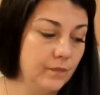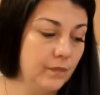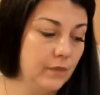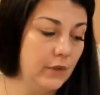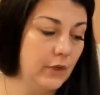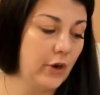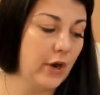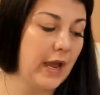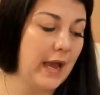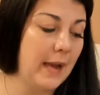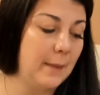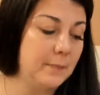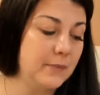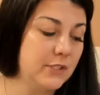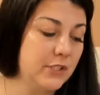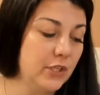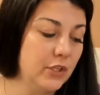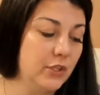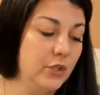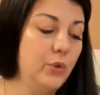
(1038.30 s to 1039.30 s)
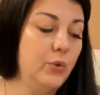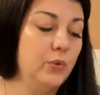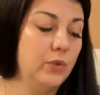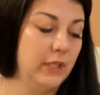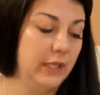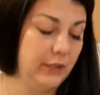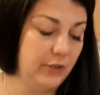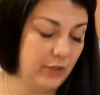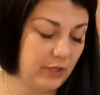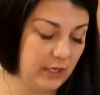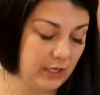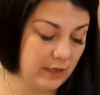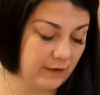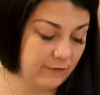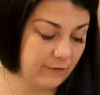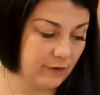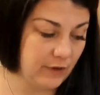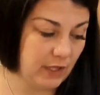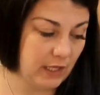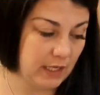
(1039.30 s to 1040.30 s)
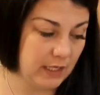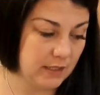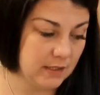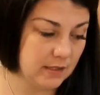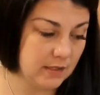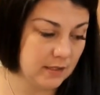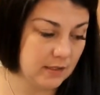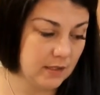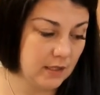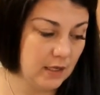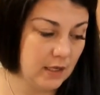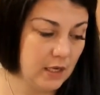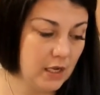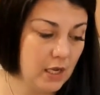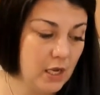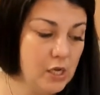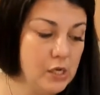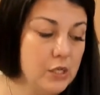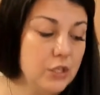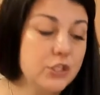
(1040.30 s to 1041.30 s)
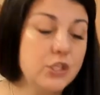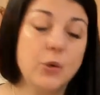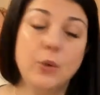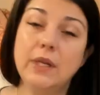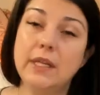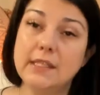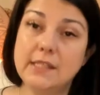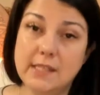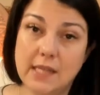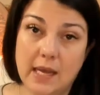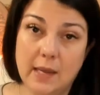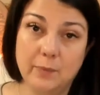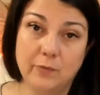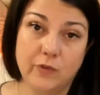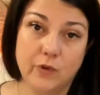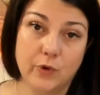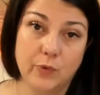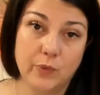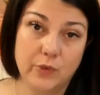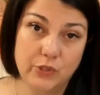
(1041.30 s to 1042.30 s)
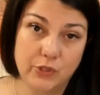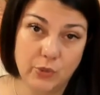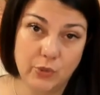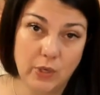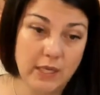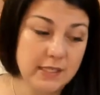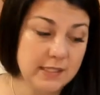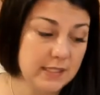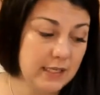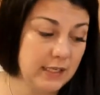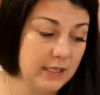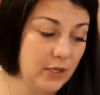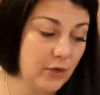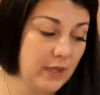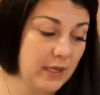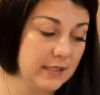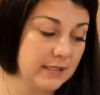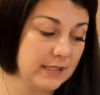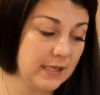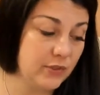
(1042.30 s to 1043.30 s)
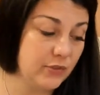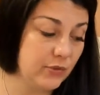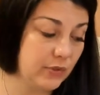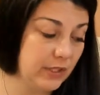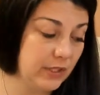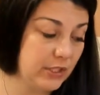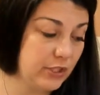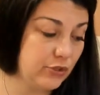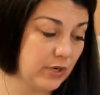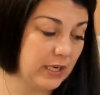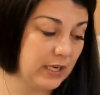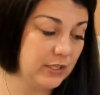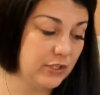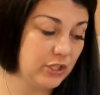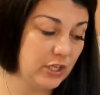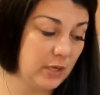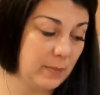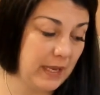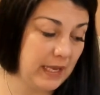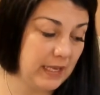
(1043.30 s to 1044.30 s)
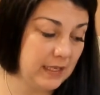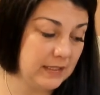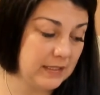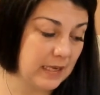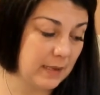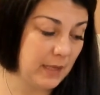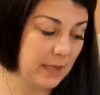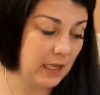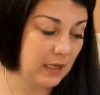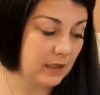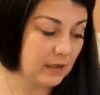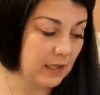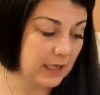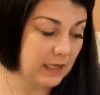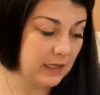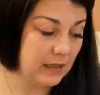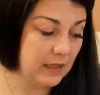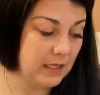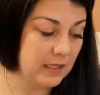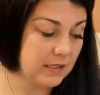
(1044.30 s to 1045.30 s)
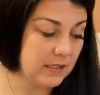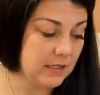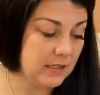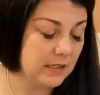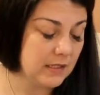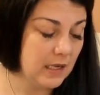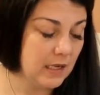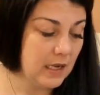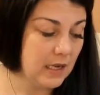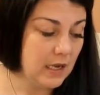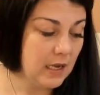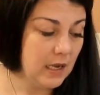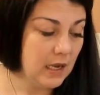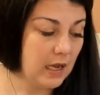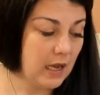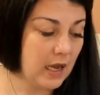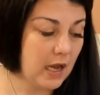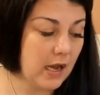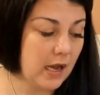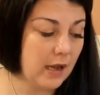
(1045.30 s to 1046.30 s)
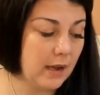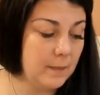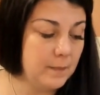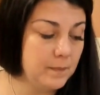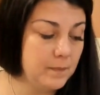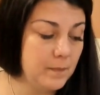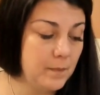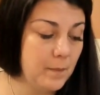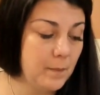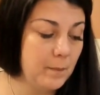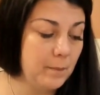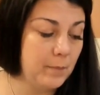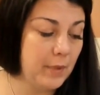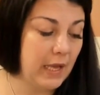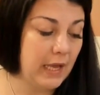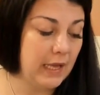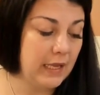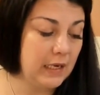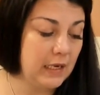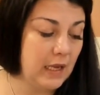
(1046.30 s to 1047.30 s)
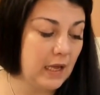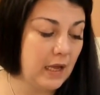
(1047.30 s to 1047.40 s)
You're absolutely good enough for this. So it is time for a rejoice. I know that sounds really strange in a pandemic like this, but